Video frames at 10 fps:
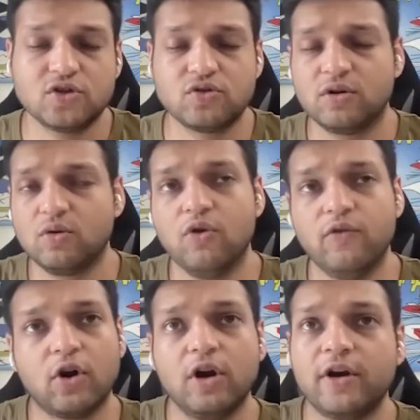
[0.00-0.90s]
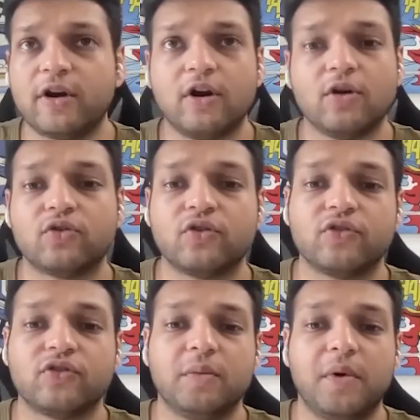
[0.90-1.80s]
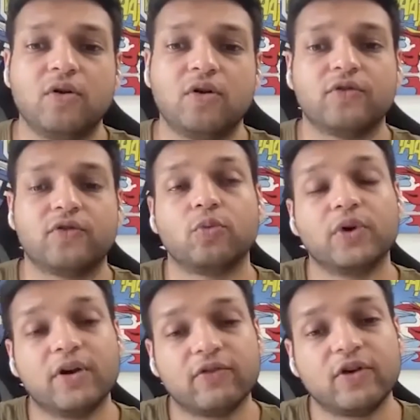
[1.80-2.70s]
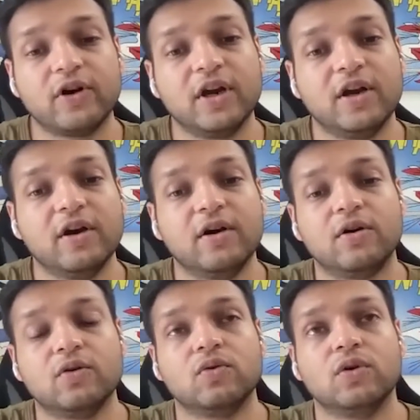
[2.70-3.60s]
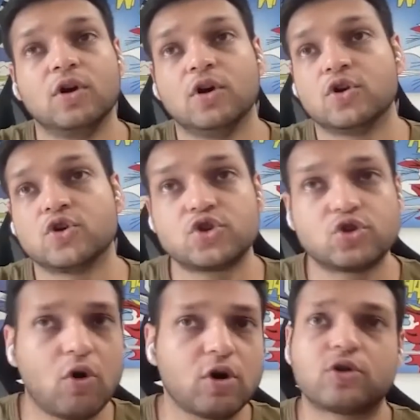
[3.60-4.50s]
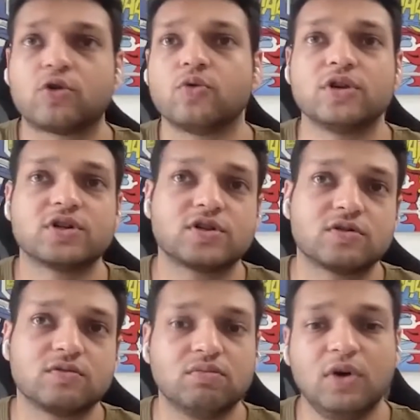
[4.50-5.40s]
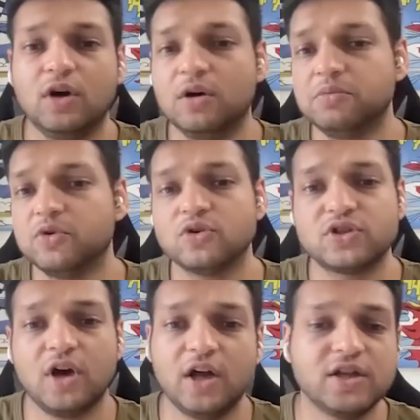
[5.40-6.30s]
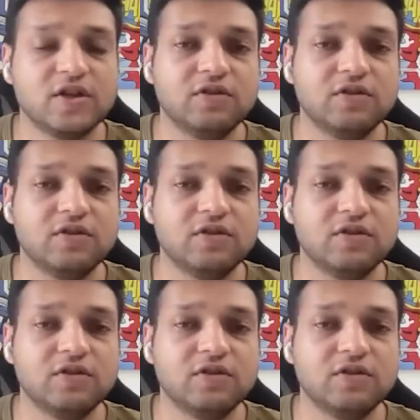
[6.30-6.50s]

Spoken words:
So it reduces the amount of human effort needed to sort through this irrelevant